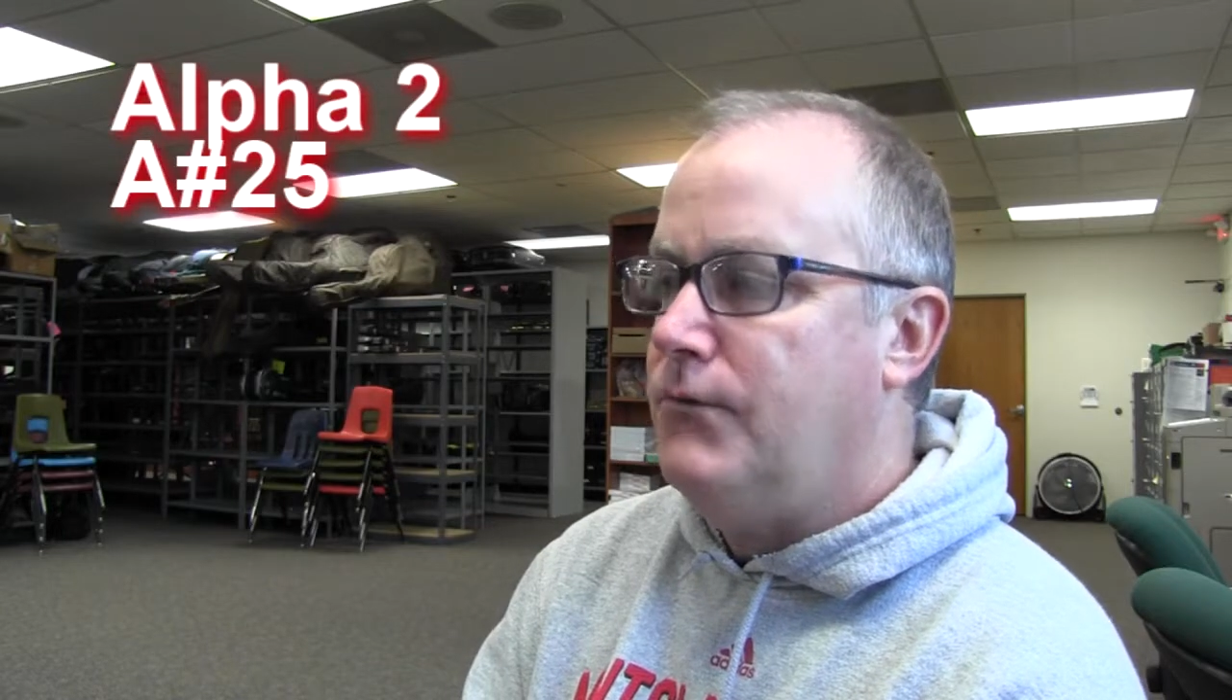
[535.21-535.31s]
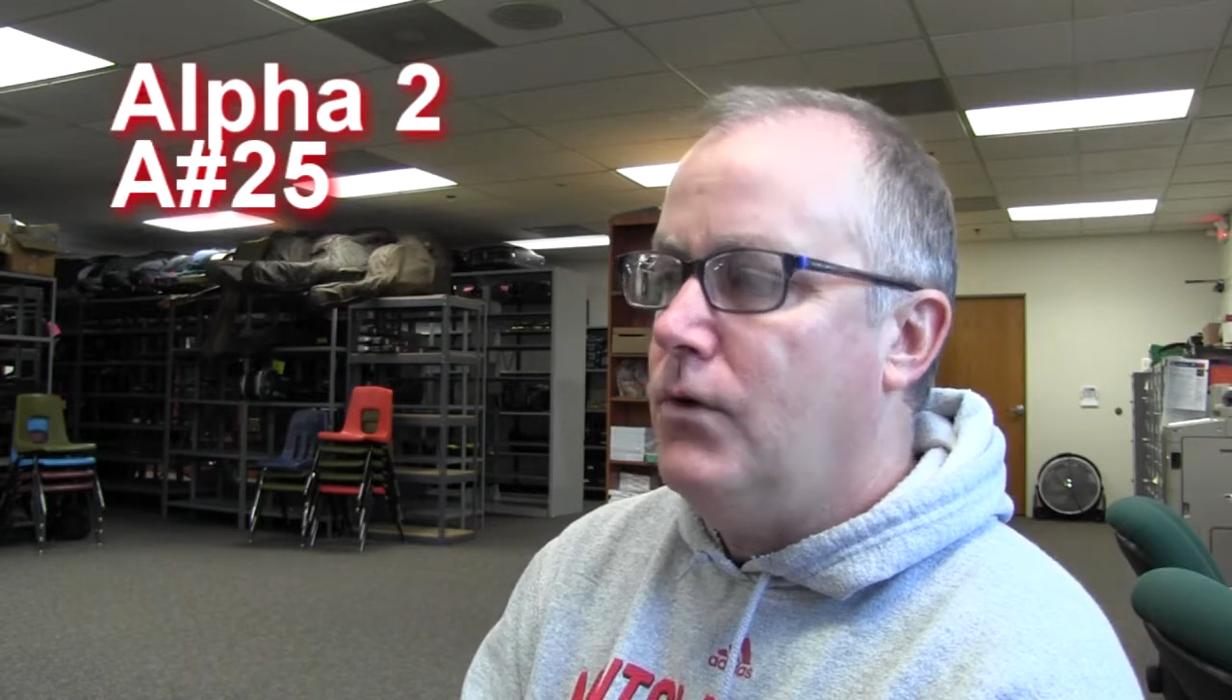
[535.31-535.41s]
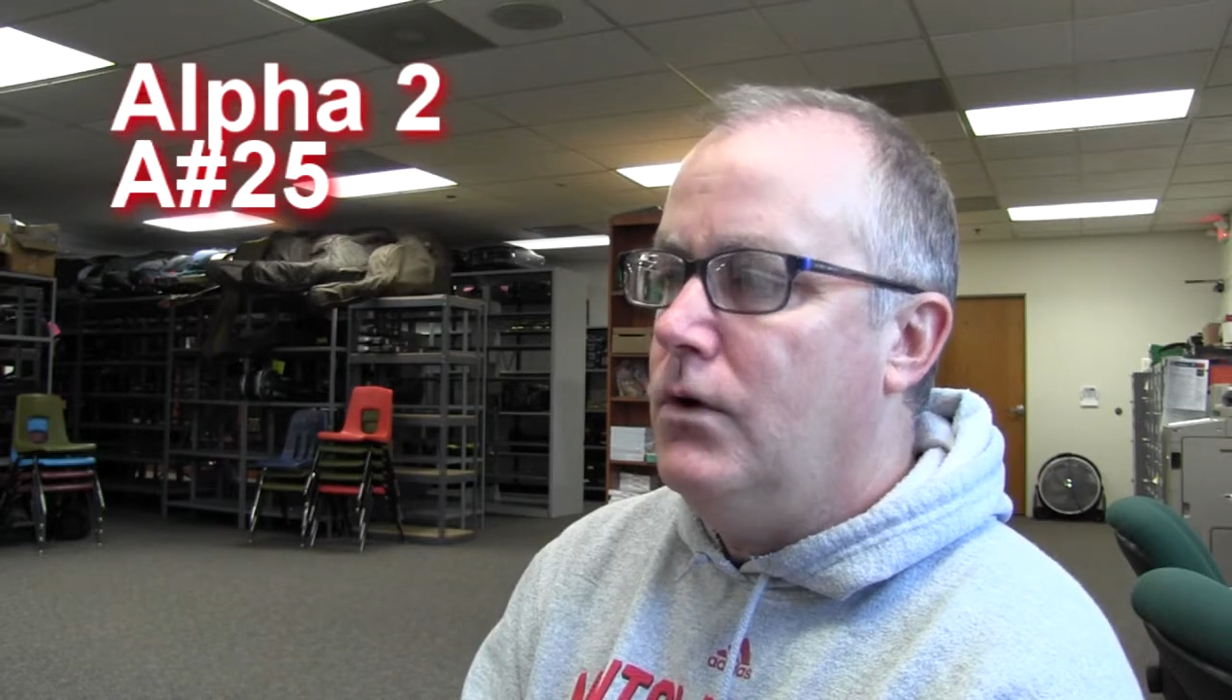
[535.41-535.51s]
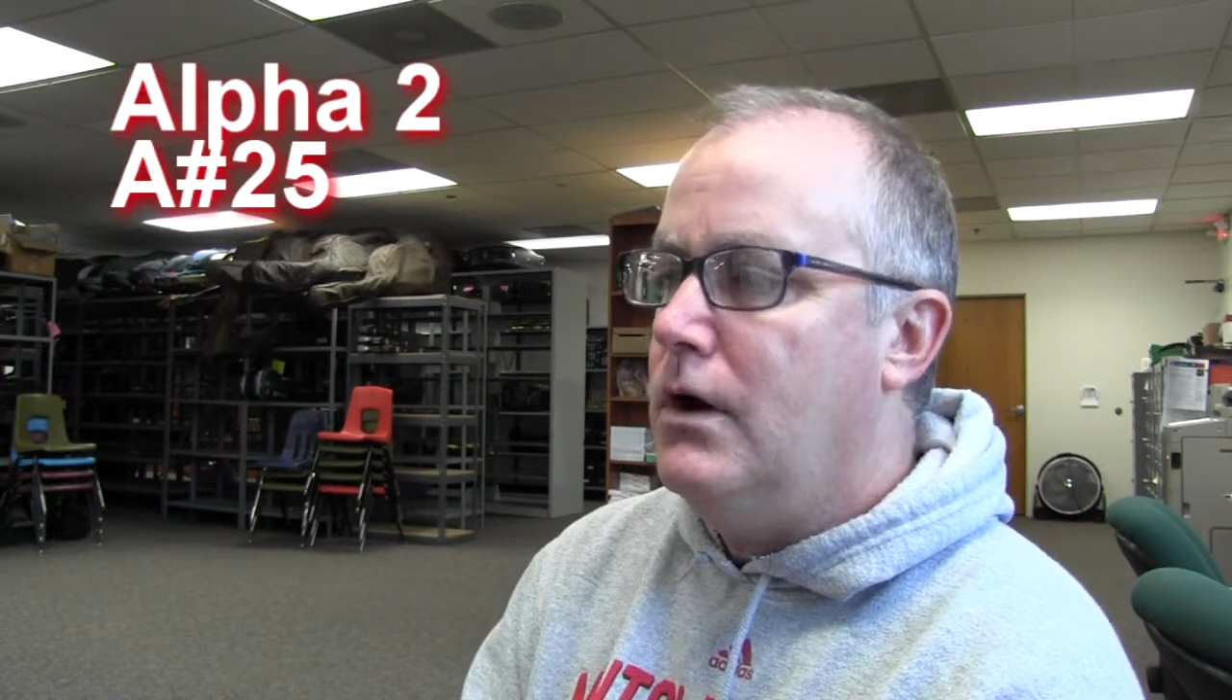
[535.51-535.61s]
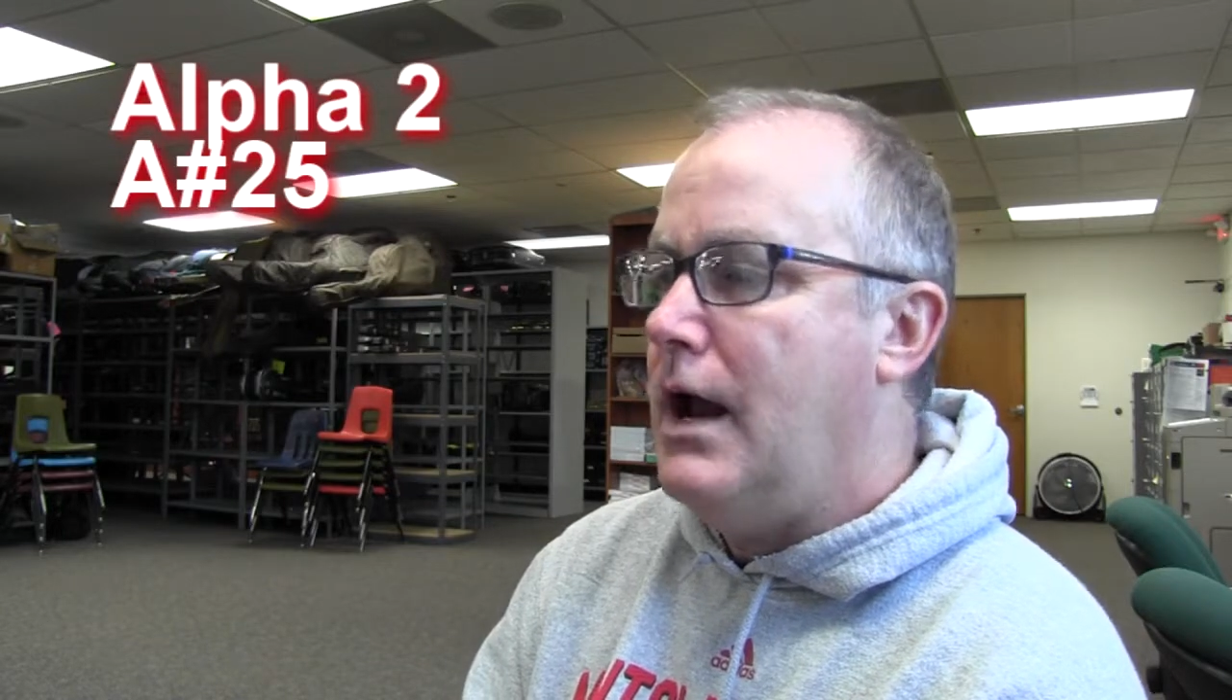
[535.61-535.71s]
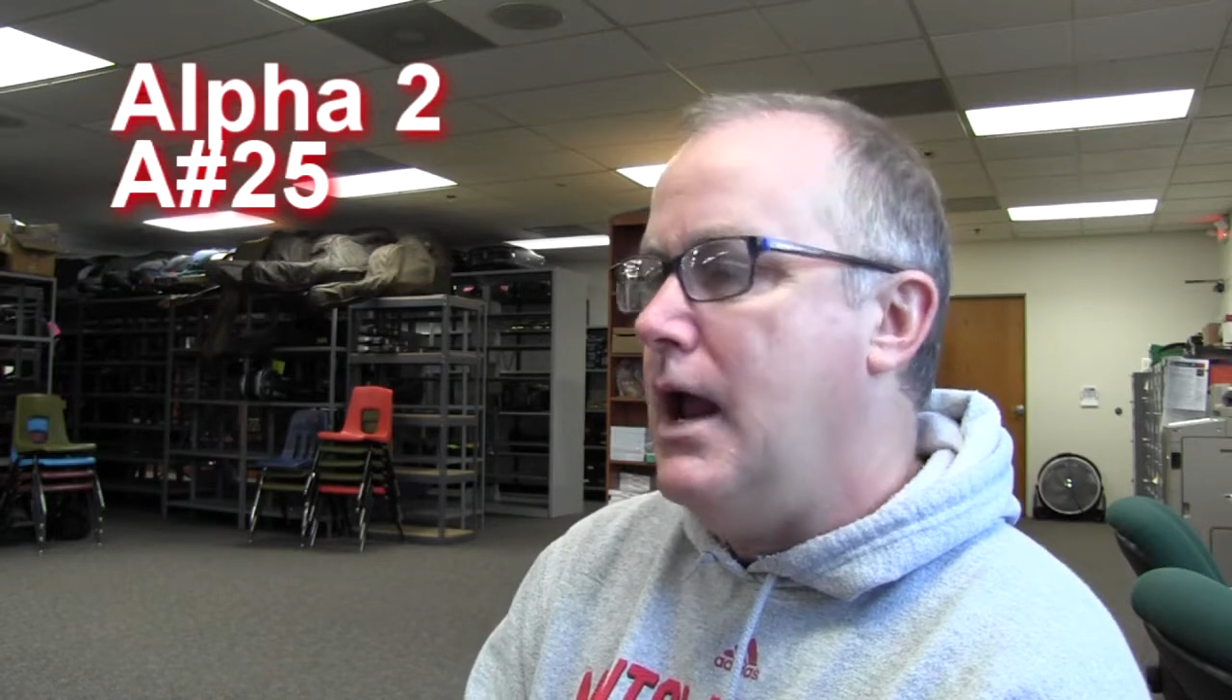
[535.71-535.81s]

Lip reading: 4